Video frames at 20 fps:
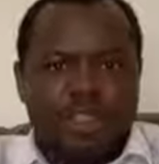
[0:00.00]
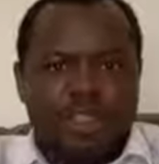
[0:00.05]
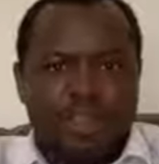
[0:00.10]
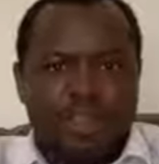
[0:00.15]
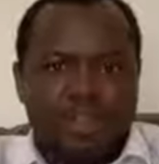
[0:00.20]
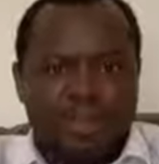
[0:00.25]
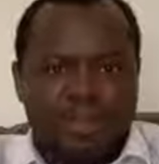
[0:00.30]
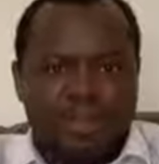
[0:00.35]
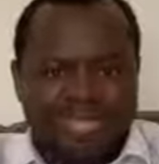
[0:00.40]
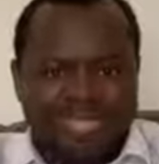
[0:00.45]
The
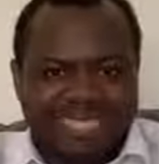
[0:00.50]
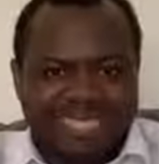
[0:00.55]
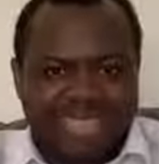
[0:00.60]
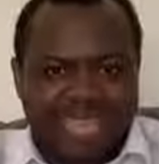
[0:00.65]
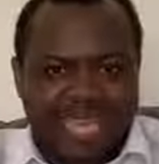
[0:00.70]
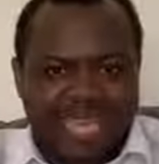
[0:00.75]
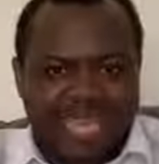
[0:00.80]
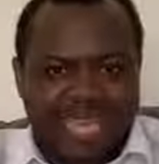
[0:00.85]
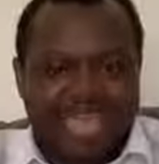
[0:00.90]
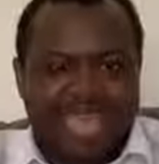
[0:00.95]

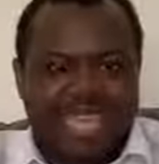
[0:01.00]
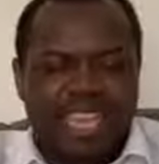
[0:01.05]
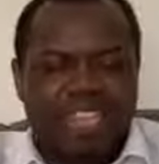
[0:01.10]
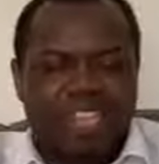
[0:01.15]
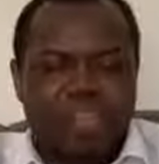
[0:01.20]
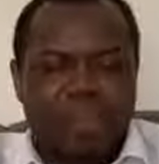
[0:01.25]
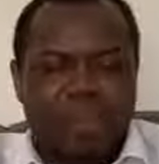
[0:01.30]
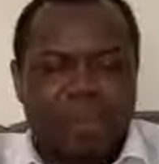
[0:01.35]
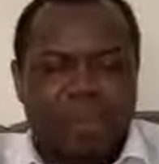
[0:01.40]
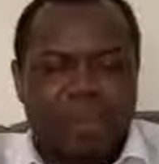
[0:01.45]
mistake
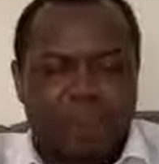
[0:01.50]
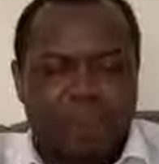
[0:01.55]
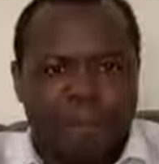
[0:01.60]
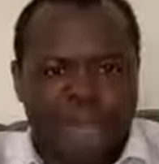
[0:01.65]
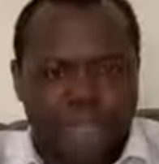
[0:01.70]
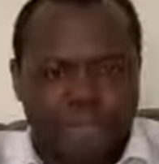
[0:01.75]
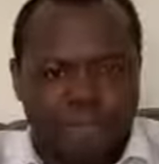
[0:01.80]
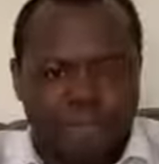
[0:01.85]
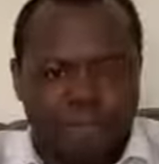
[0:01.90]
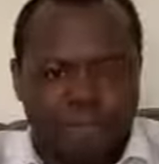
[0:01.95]
is
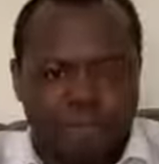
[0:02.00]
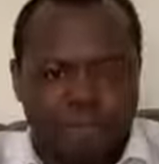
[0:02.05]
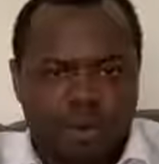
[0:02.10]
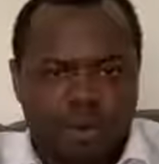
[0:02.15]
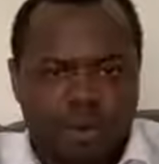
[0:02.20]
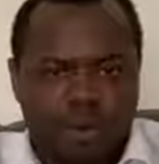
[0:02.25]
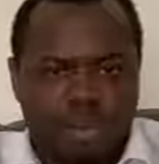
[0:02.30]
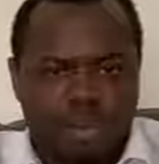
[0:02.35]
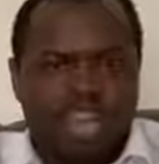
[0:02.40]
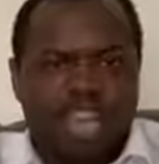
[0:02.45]

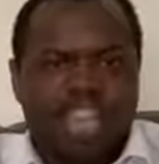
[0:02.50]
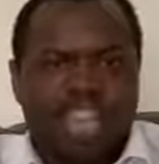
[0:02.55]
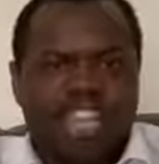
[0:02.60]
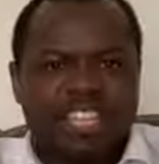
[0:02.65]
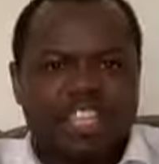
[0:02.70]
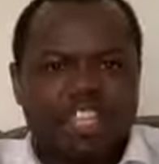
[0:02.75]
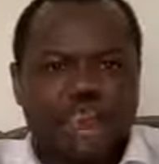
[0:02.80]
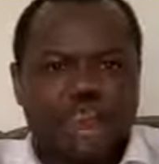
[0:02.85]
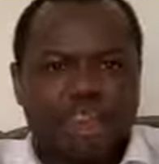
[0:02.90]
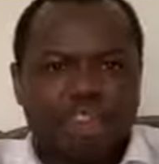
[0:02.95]
unbearable.
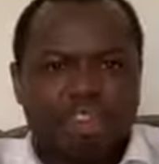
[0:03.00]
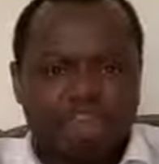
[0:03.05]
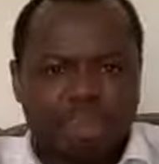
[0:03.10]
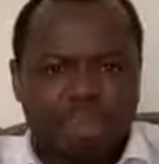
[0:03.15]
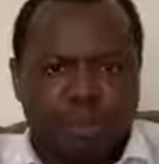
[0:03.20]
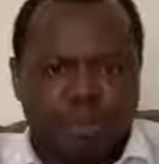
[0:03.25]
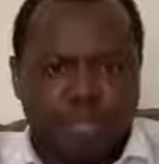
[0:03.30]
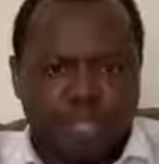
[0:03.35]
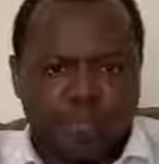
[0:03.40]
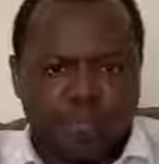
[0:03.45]
It's
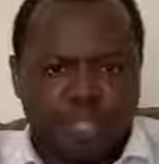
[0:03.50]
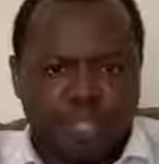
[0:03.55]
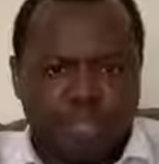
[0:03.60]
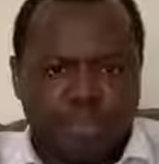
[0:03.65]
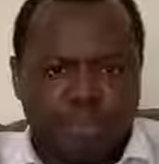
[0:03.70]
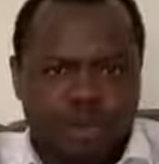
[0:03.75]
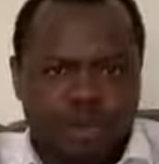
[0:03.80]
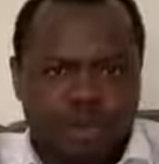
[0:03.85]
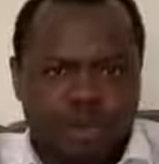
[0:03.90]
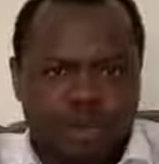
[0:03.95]

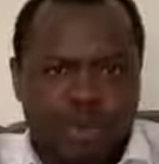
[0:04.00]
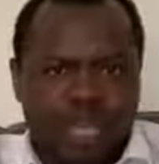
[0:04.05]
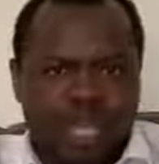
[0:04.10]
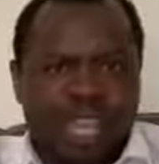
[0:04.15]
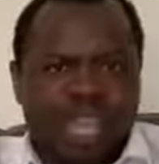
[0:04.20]
unreputable.